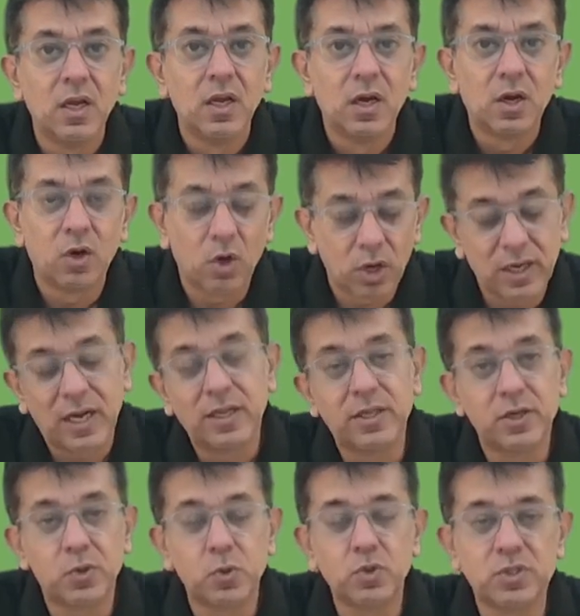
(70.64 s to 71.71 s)
or
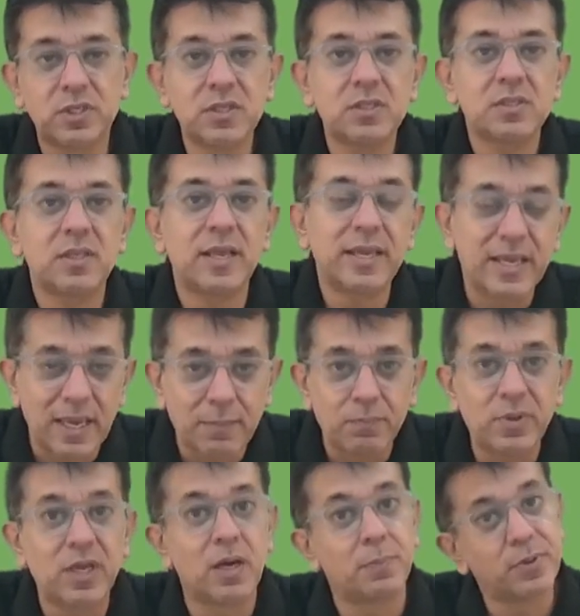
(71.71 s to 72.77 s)
other courses like
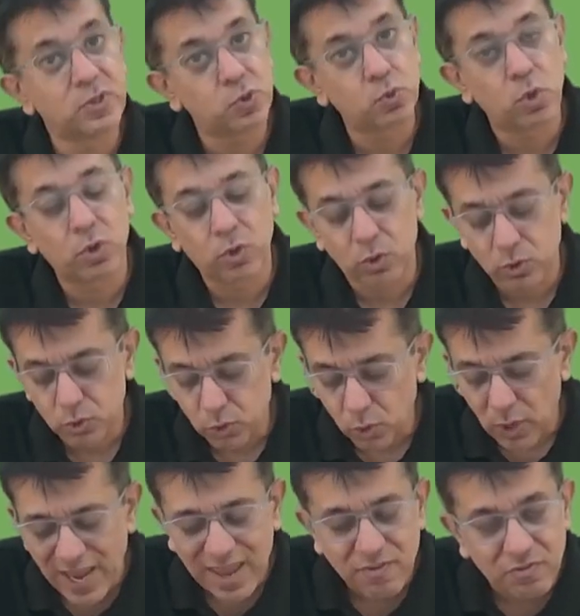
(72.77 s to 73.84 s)
MBA and so on
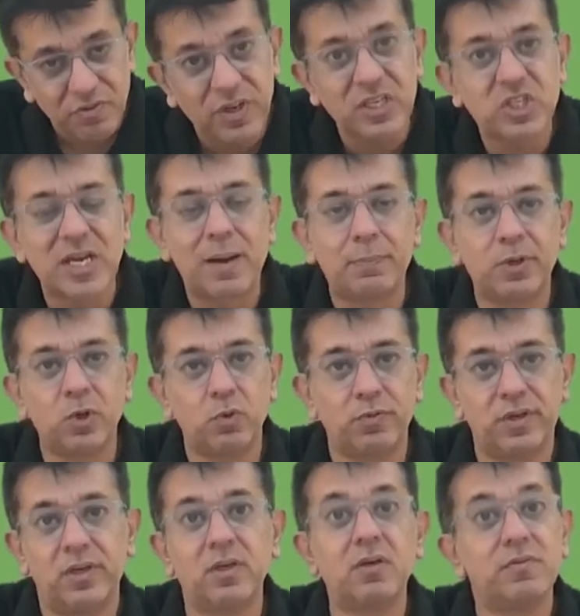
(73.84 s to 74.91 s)
also, every chapter over
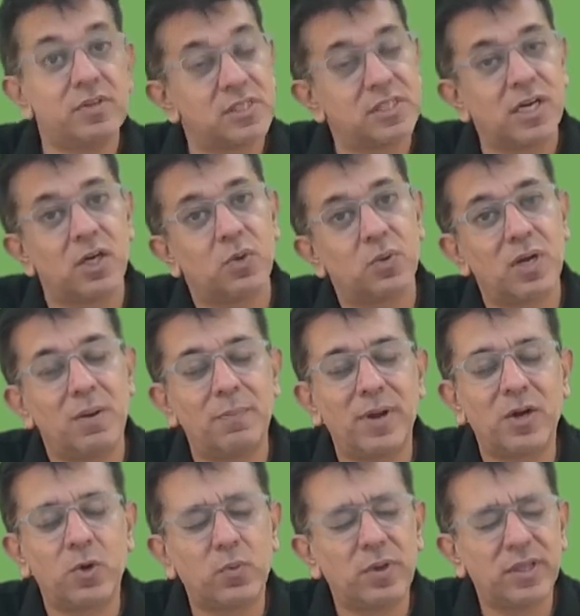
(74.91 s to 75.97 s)
here will start to come
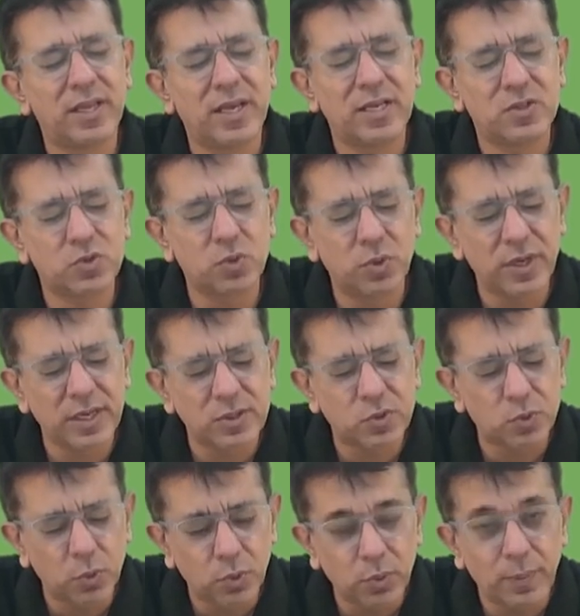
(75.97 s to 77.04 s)
back over there. So it's
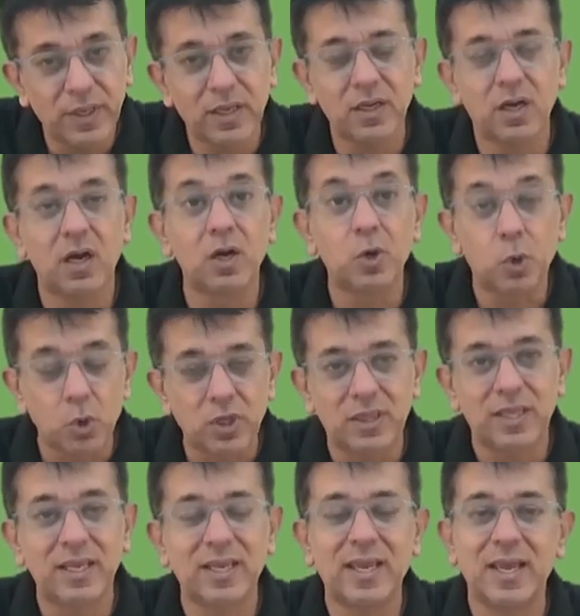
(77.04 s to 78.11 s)
going to be a good
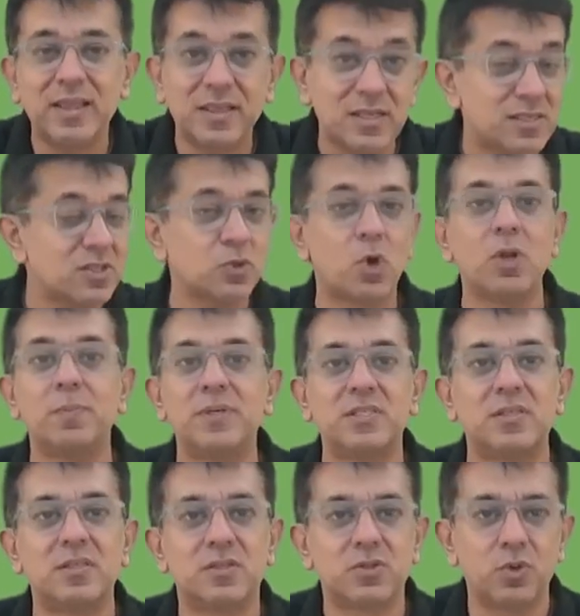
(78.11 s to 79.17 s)
thing. And this is all
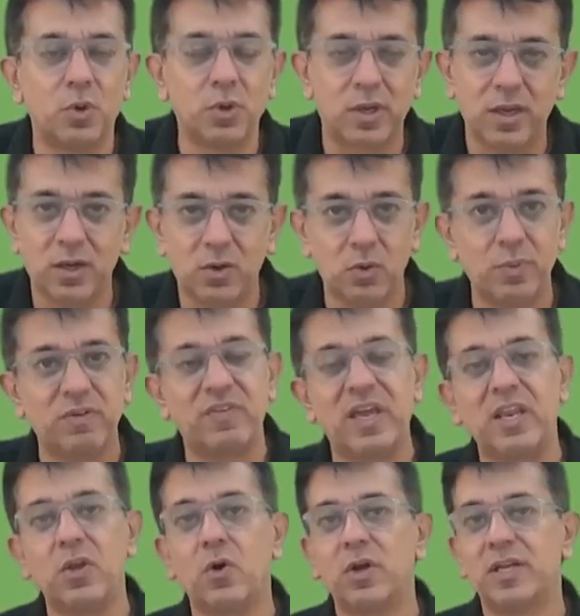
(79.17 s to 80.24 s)
business. Okay. To be
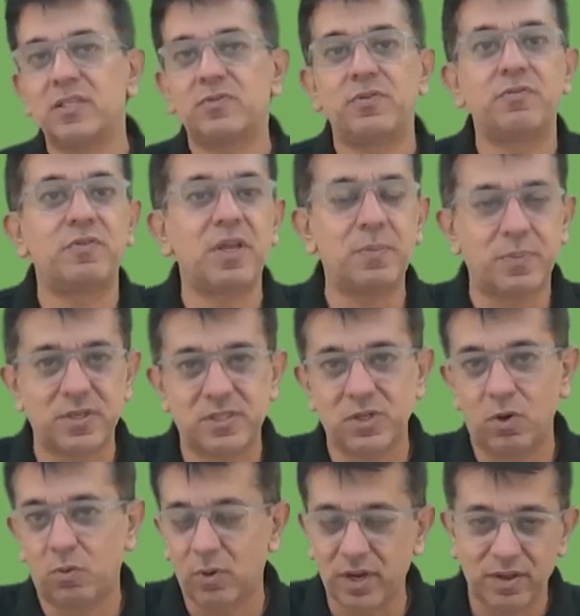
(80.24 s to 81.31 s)
very honest,
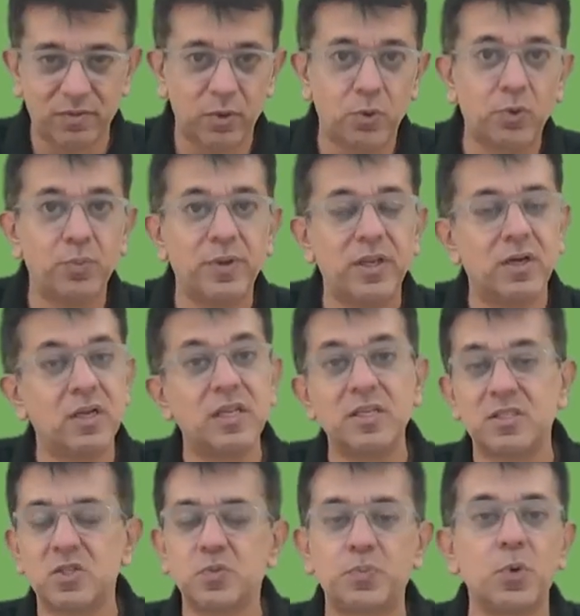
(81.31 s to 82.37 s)
50% of whatever you're going to be learning,
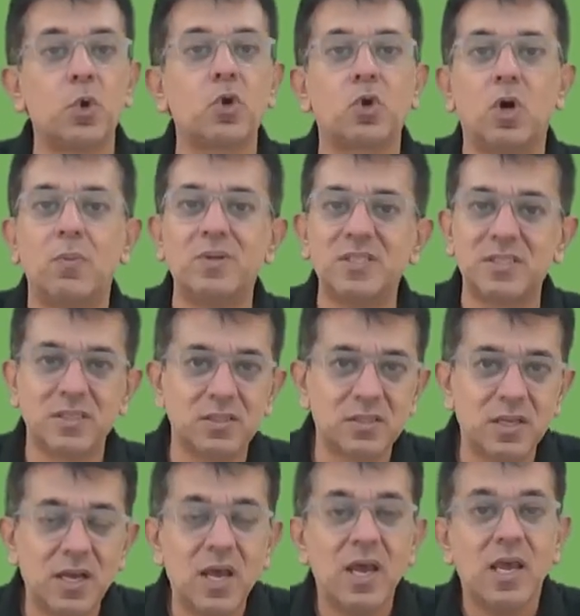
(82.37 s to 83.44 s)
this is pure common
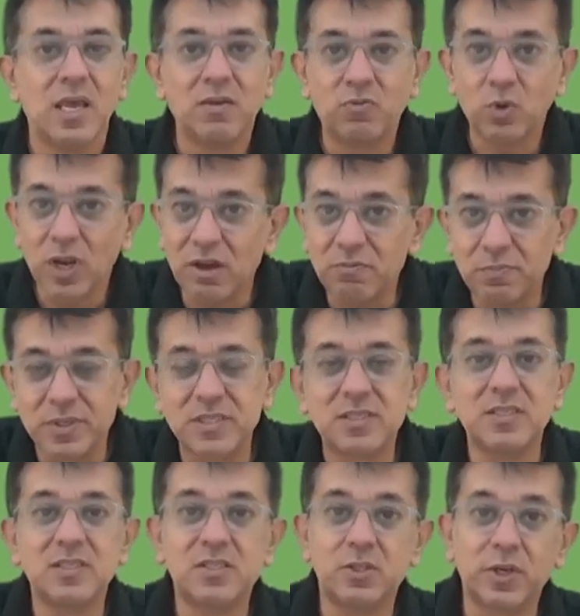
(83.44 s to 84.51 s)
sense. If you love
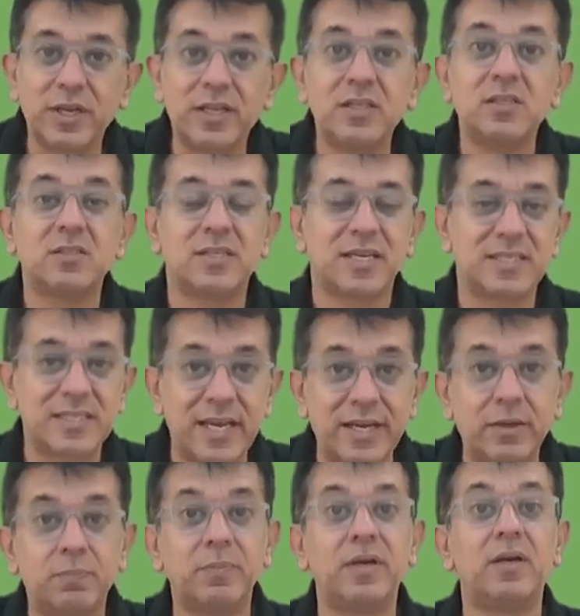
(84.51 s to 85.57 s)
business, thrills,
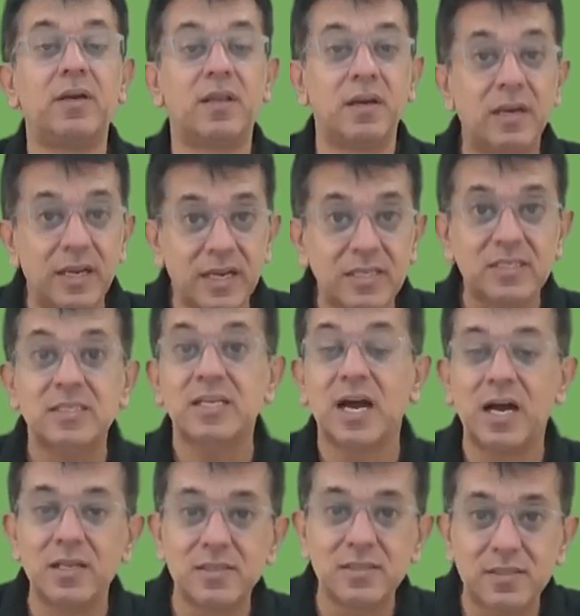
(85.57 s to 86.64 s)
excitement, risk,
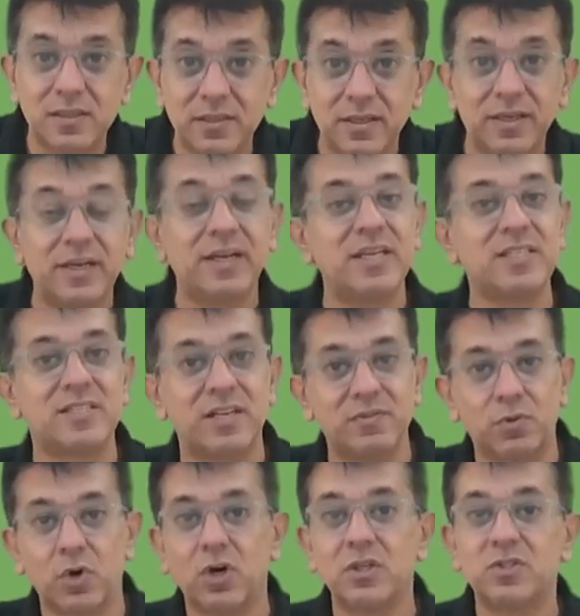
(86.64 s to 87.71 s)
uncertainties,
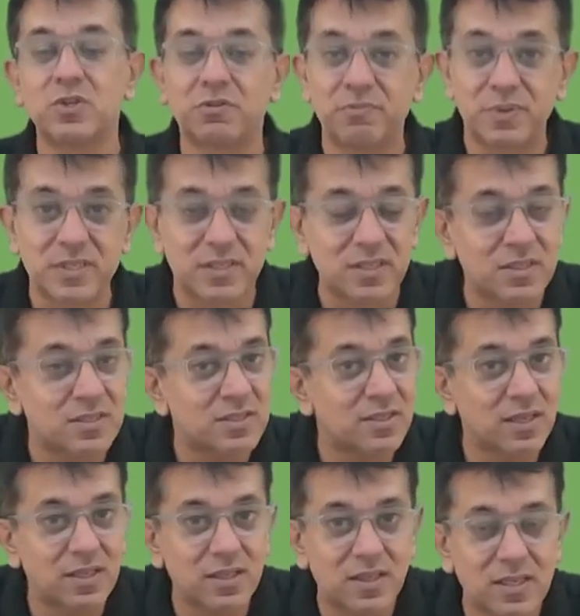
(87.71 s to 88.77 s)
rewards of business,
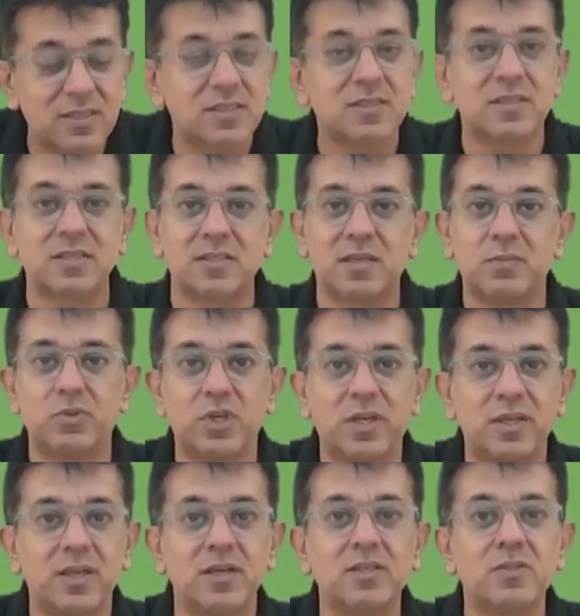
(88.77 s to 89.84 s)
then this is a
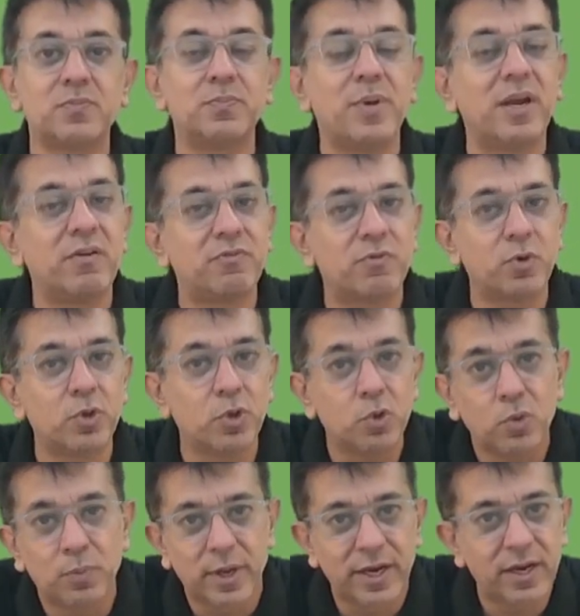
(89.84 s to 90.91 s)
subject that is meant for
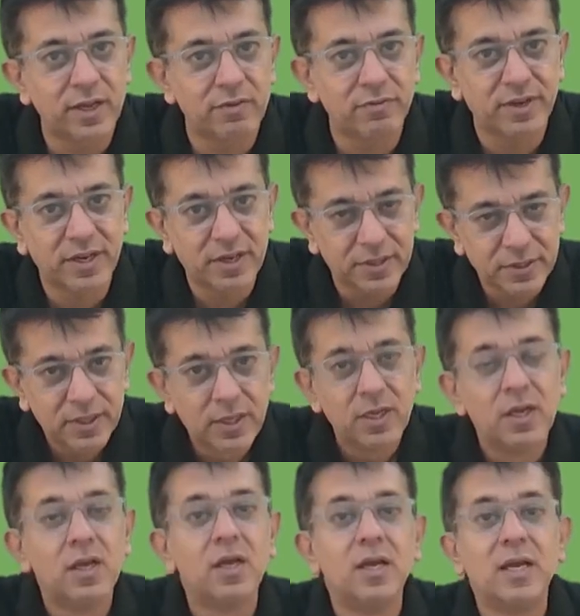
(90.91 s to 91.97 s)
you, my dear friend.
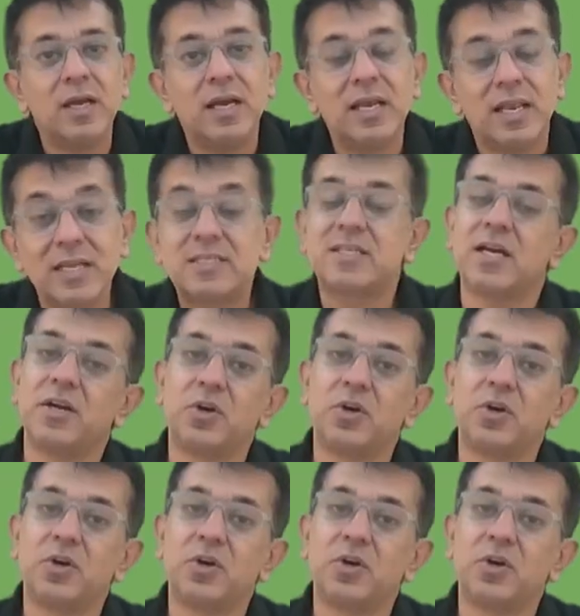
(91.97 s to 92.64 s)
Let's start it